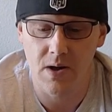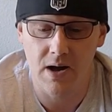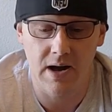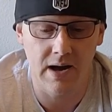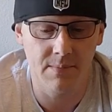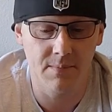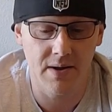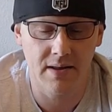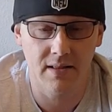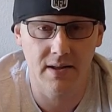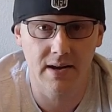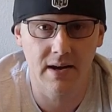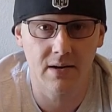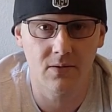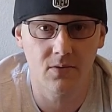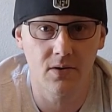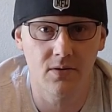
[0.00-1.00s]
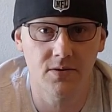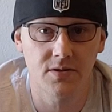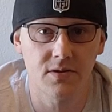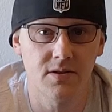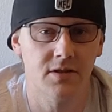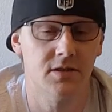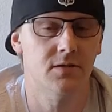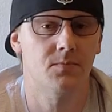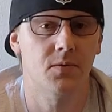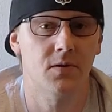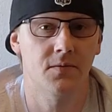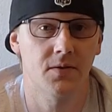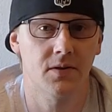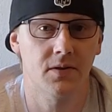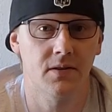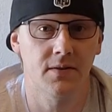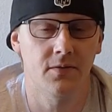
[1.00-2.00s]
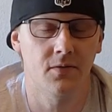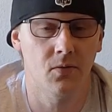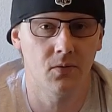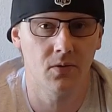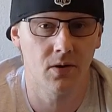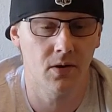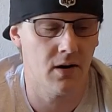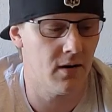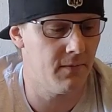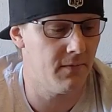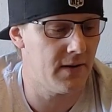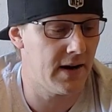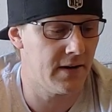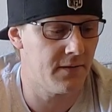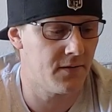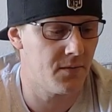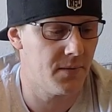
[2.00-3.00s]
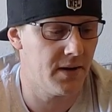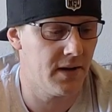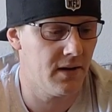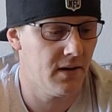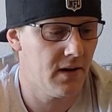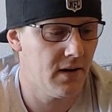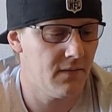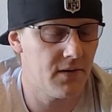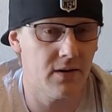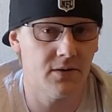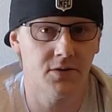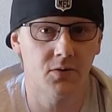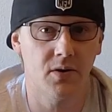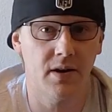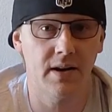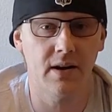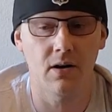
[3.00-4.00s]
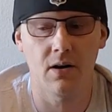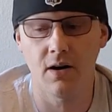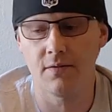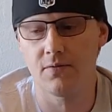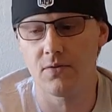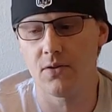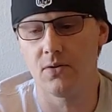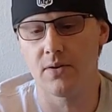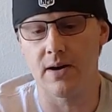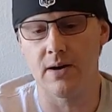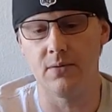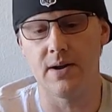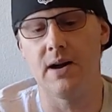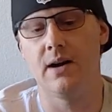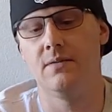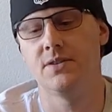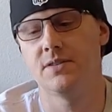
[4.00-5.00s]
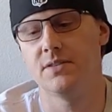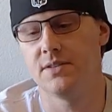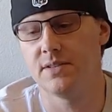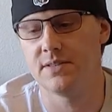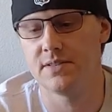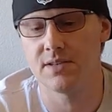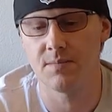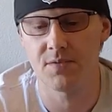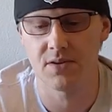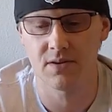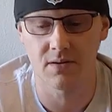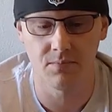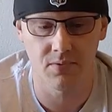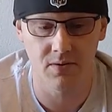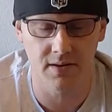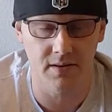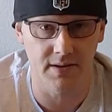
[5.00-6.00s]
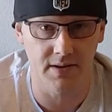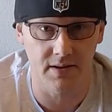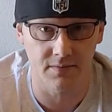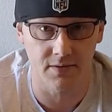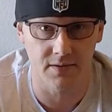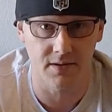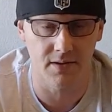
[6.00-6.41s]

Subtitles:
I'm mainly on road, so this is perfectly fine for me. If I was doing any off-road, I would obviously need something completely different